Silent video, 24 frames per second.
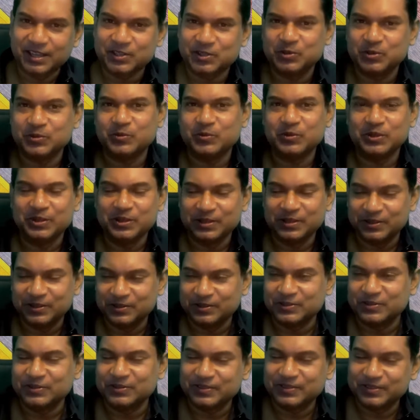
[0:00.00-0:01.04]

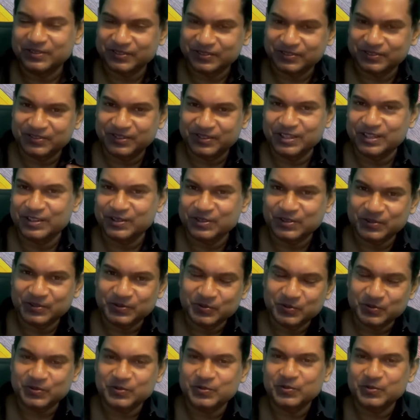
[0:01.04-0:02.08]
the very
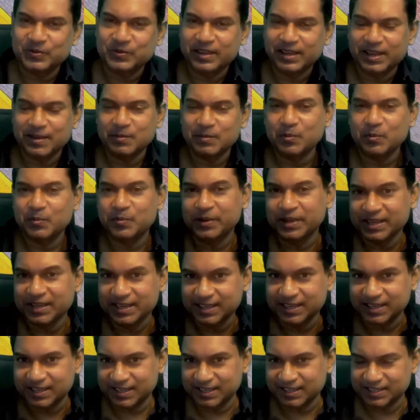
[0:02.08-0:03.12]
way I'm
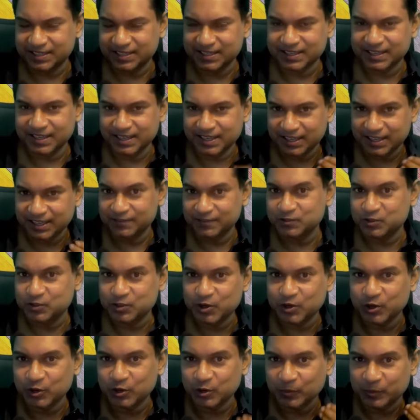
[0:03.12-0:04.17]
opinionated, and I have
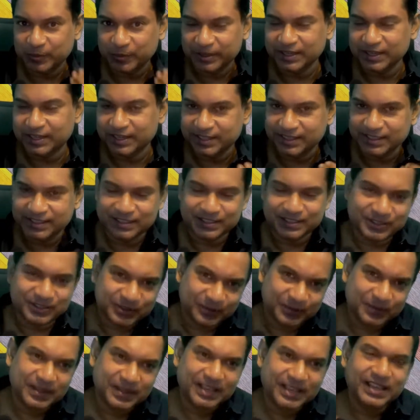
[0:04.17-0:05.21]
strong opinions.
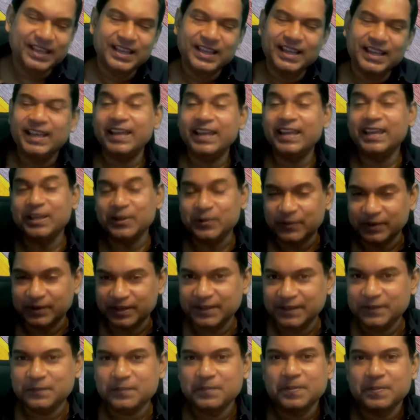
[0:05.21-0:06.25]
So anyway,